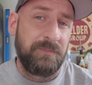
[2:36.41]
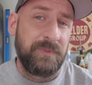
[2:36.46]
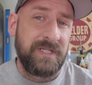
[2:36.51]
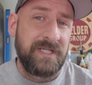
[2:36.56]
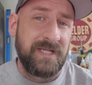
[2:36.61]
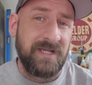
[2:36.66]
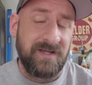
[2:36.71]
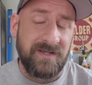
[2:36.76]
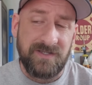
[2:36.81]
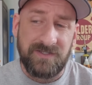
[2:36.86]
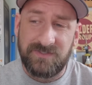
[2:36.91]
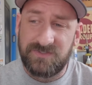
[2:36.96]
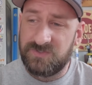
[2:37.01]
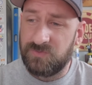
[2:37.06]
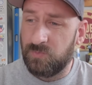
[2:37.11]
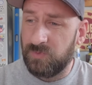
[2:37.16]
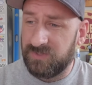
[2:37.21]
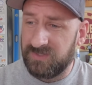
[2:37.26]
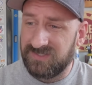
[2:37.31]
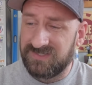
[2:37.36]

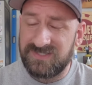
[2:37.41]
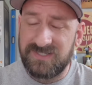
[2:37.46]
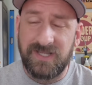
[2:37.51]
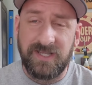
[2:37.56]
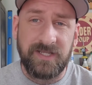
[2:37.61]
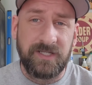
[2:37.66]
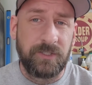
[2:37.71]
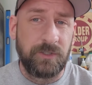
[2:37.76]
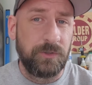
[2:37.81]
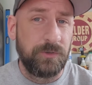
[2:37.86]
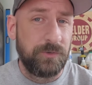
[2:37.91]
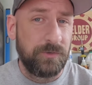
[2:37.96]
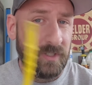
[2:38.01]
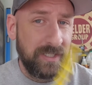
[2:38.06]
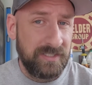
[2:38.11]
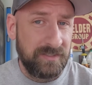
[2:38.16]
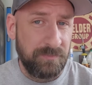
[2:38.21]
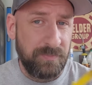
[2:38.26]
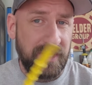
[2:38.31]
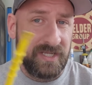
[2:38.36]
because with the CA glue
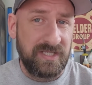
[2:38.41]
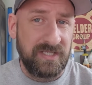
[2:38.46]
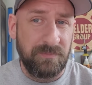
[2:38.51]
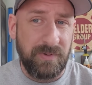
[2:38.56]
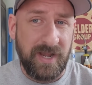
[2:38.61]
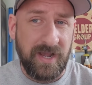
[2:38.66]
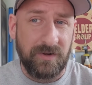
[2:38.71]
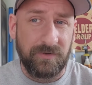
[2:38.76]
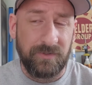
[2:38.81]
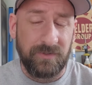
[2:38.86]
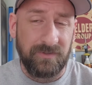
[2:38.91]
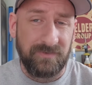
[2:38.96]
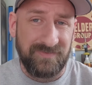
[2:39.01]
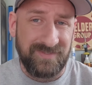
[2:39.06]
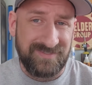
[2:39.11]
and the baking powder,